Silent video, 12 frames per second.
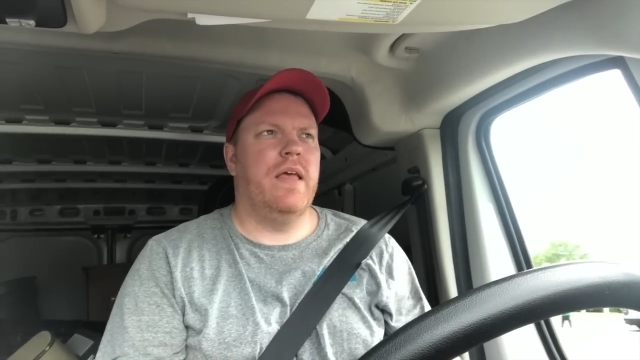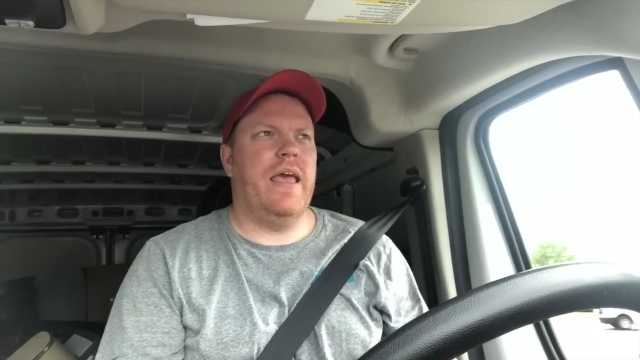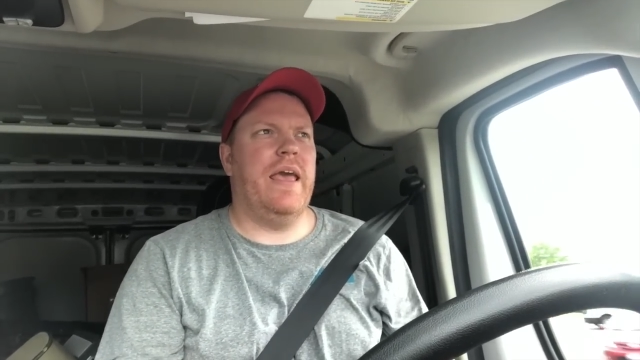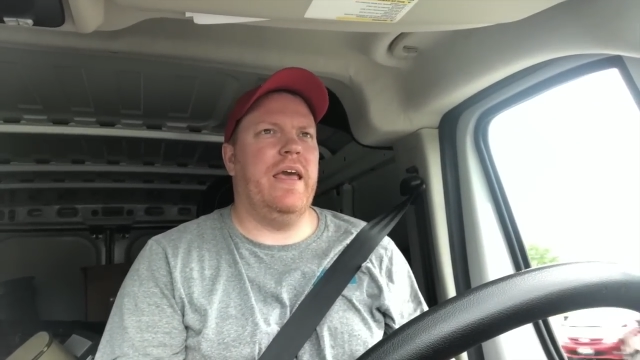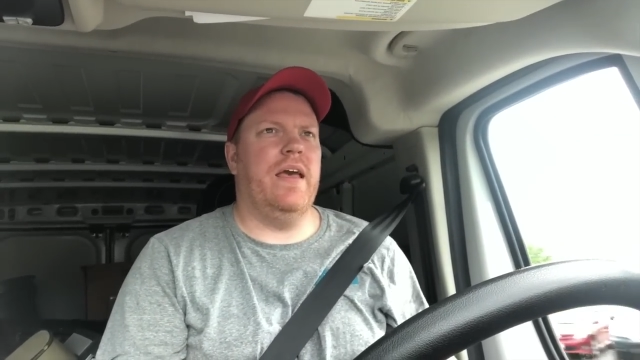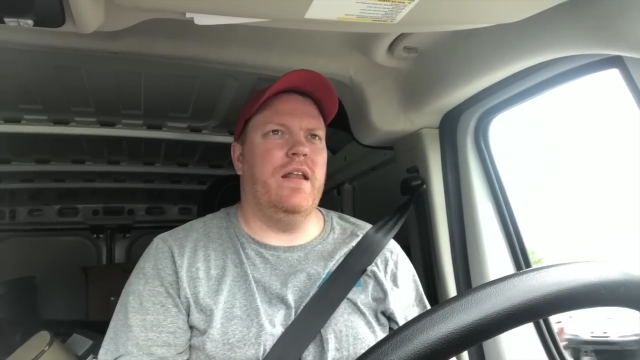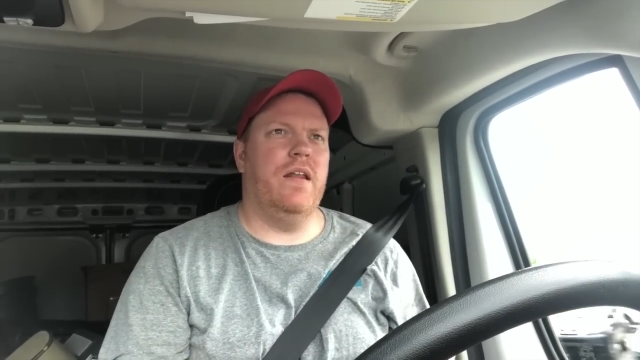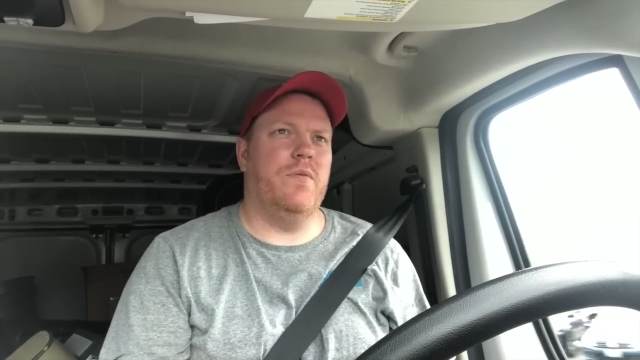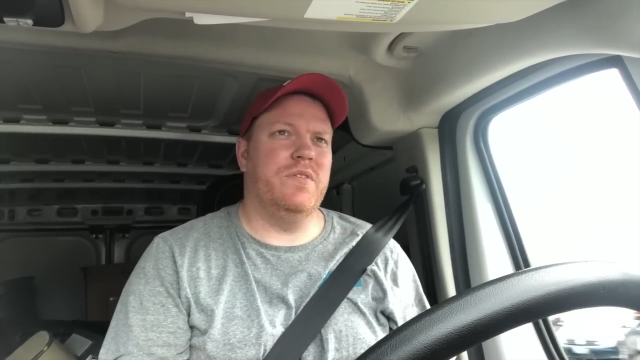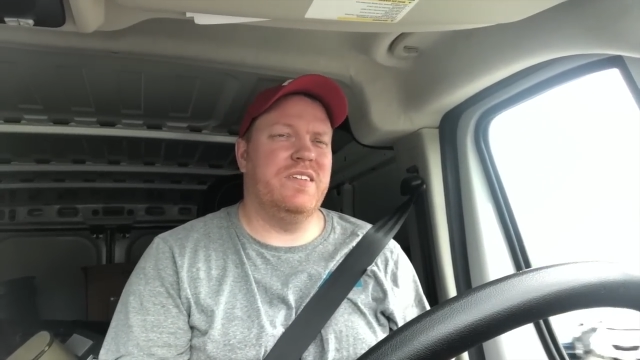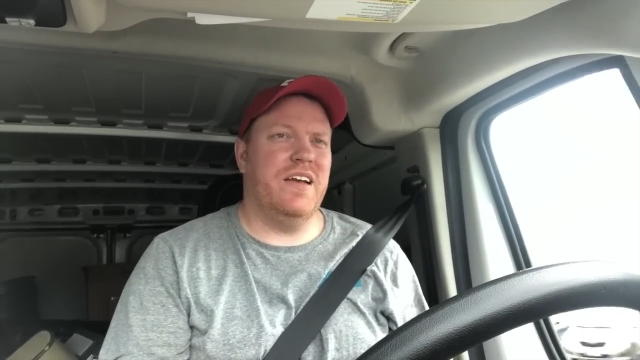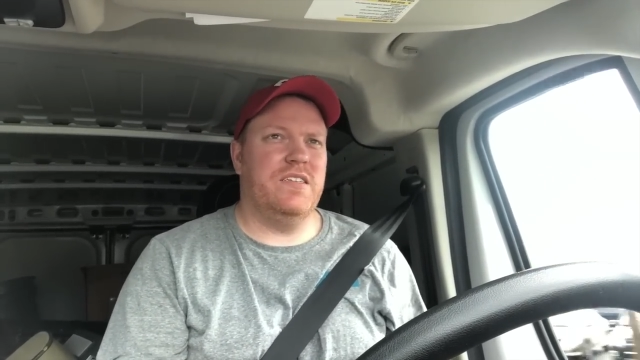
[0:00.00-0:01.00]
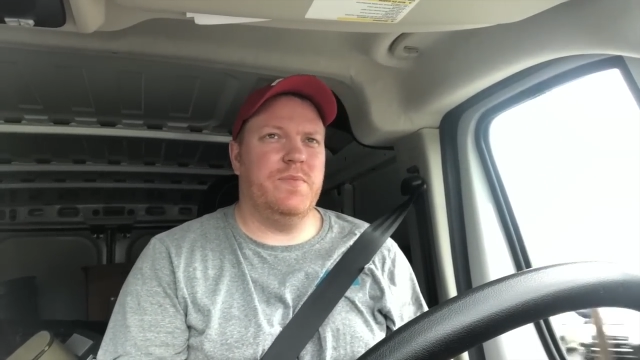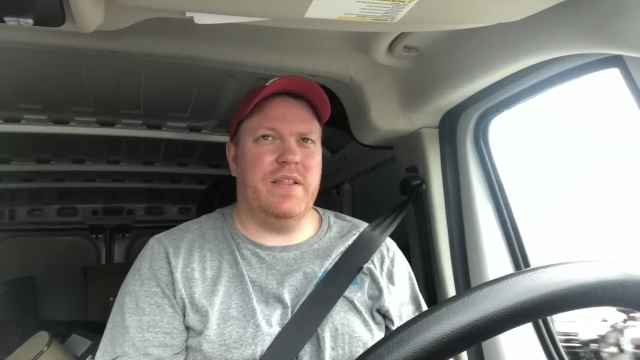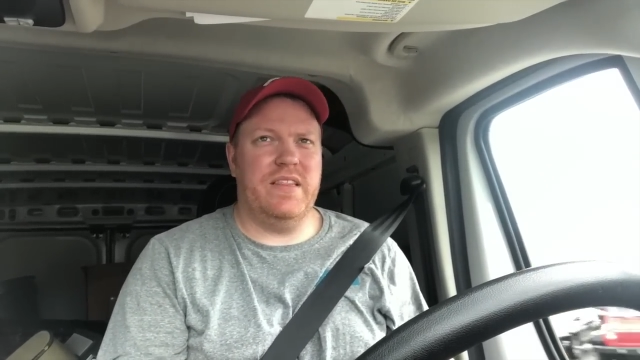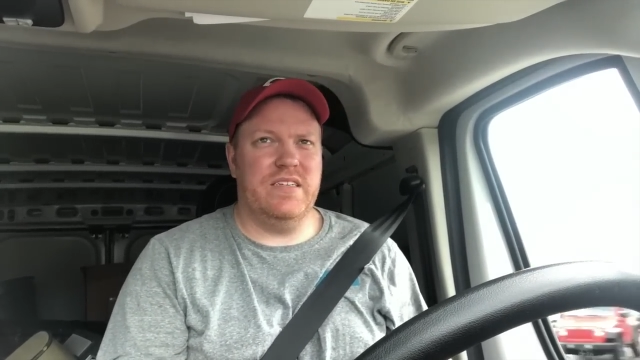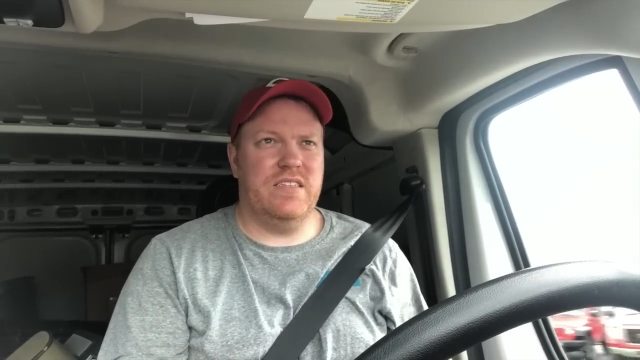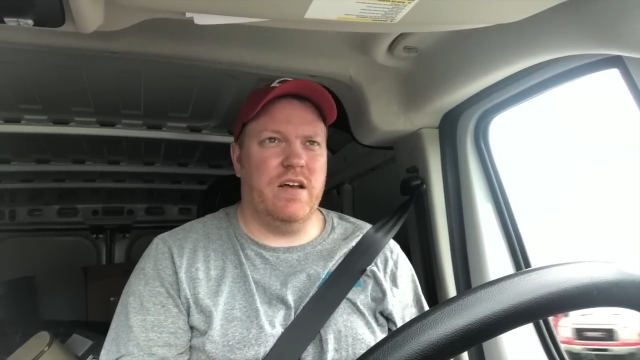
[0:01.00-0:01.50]
And what's nice
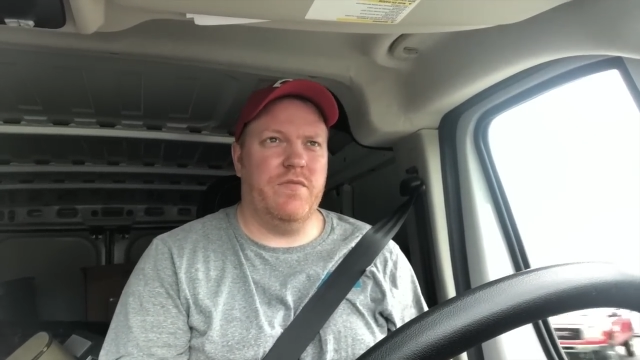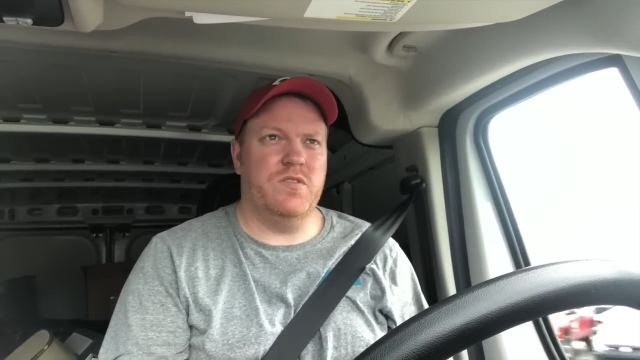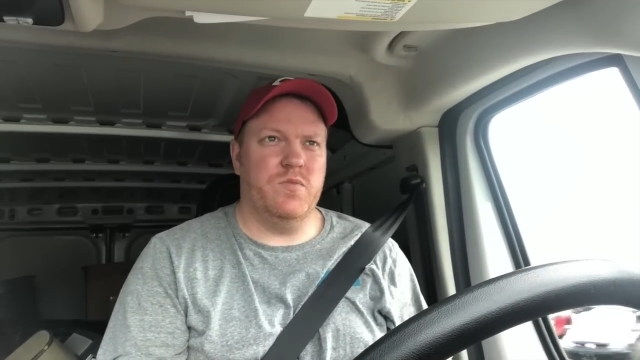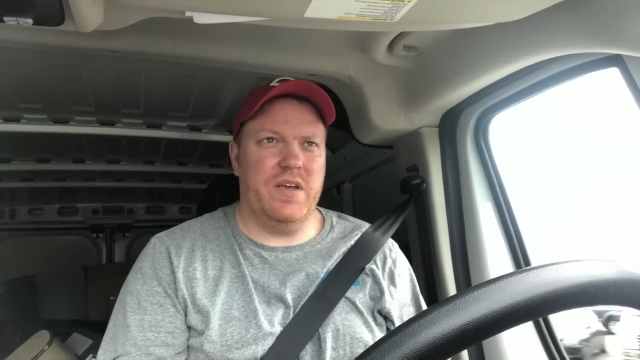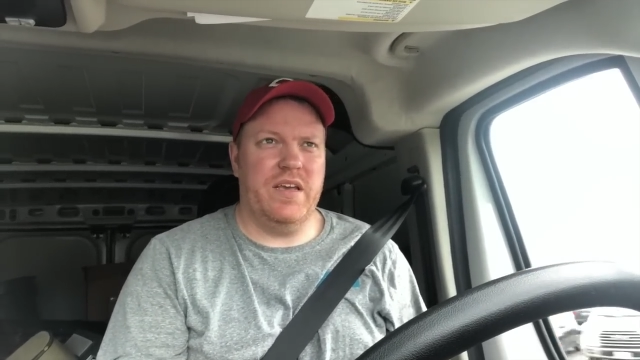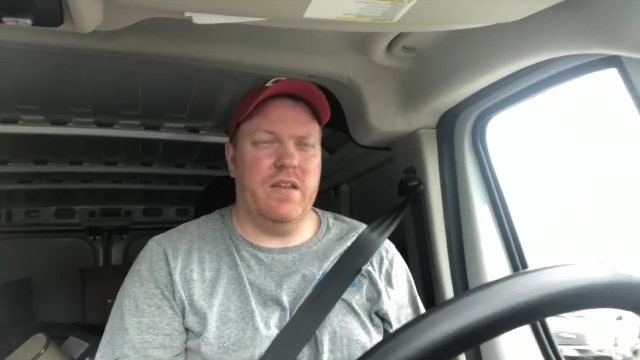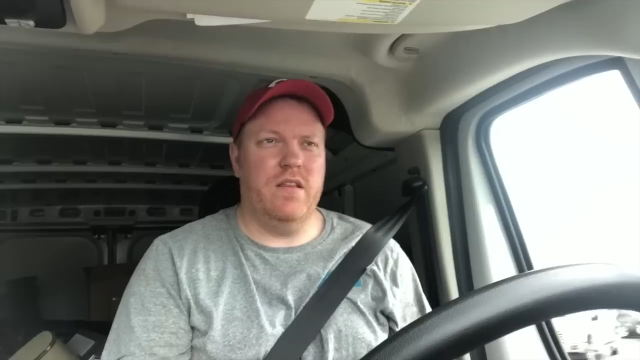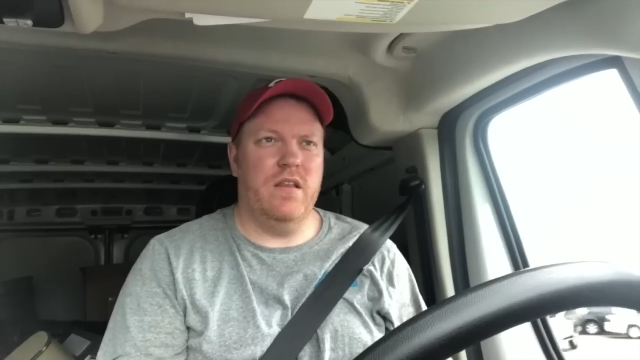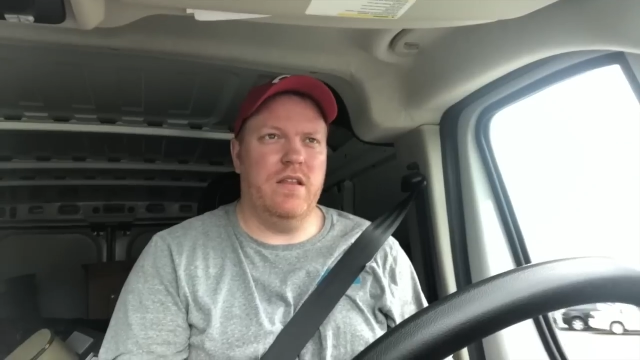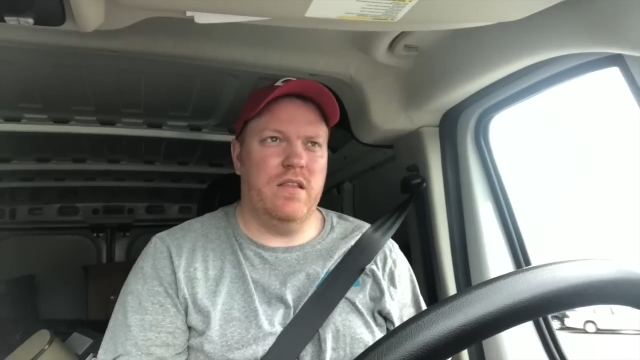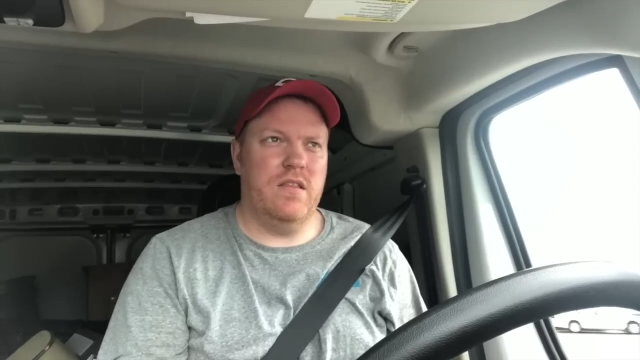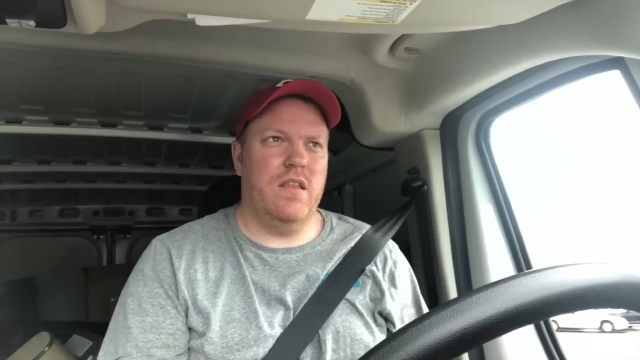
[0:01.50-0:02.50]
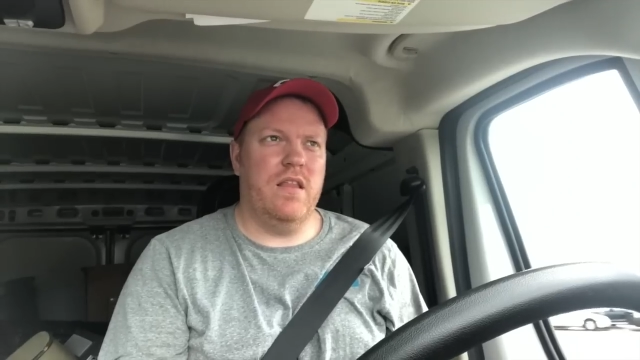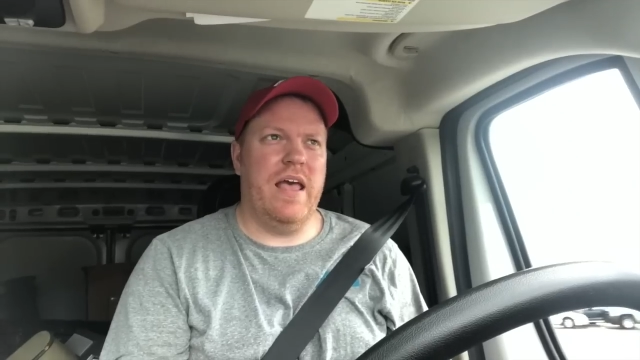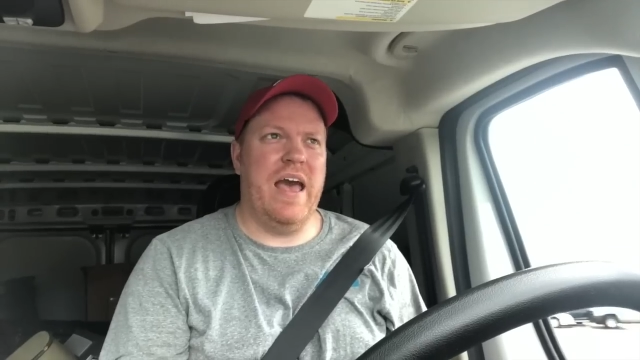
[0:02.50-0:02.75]
about this stuff is we can